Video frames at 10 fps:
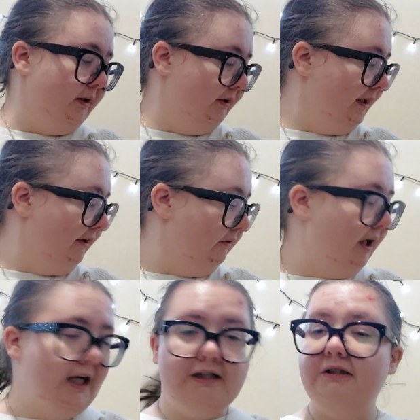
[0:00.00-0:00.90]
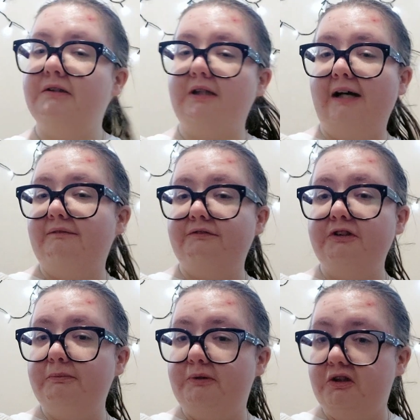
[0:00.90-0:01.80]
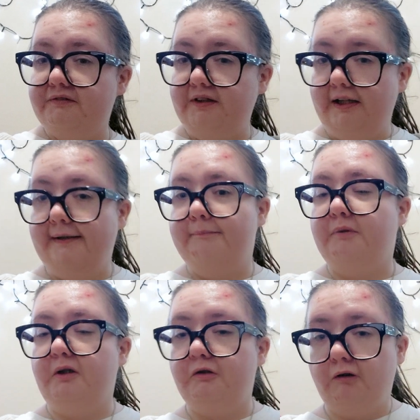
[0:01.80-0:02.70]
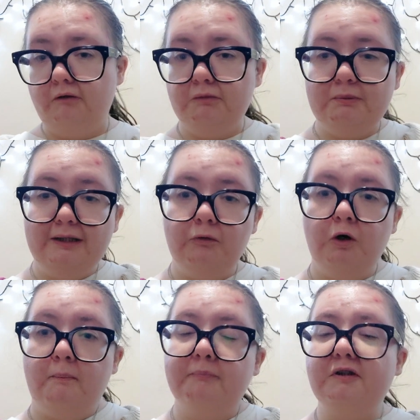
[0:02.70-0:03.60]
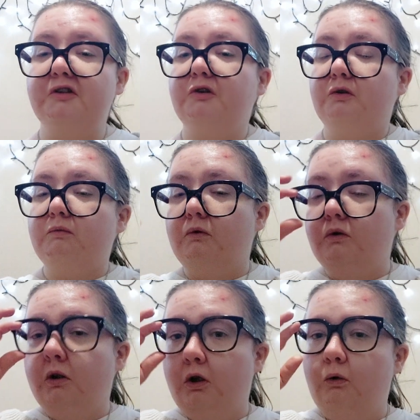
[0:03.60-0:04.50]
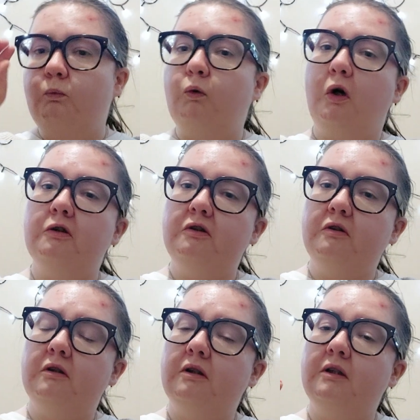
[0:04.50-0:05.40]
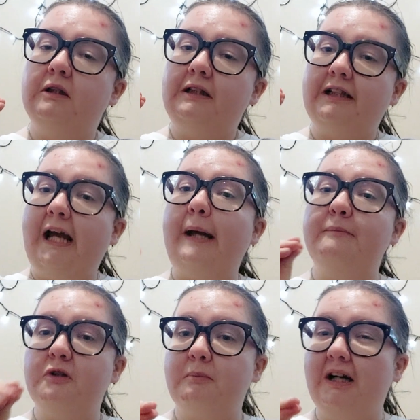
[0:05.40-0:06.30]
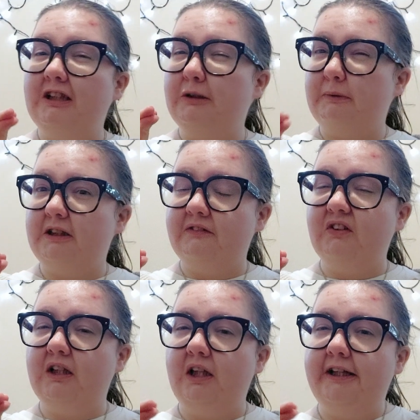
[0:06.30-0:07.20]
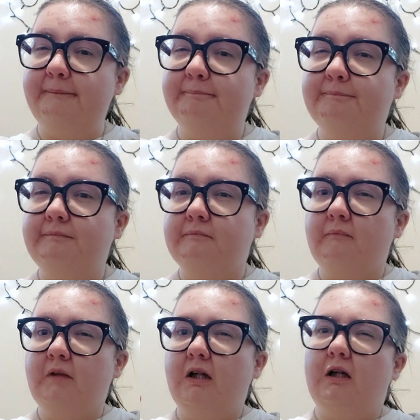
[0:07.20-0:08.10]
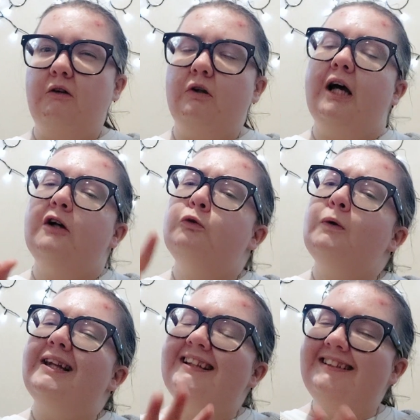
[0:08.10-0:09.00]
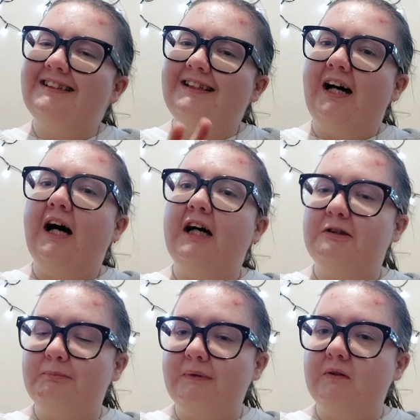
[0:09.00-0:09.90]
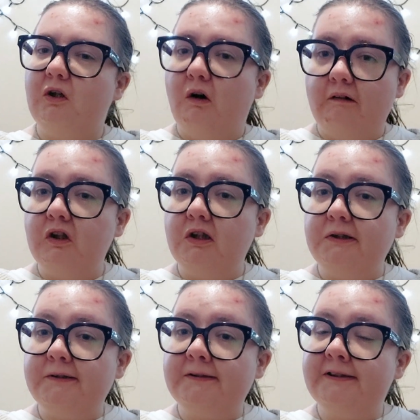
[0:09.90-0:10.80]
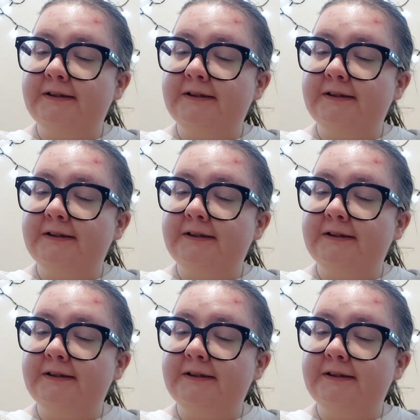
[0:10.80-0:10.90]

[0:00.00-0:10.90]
Now, I could have a few books for that, but I thought I would pick one because one came to mind specifically. That I was like, oh, I think that has a lot of colours.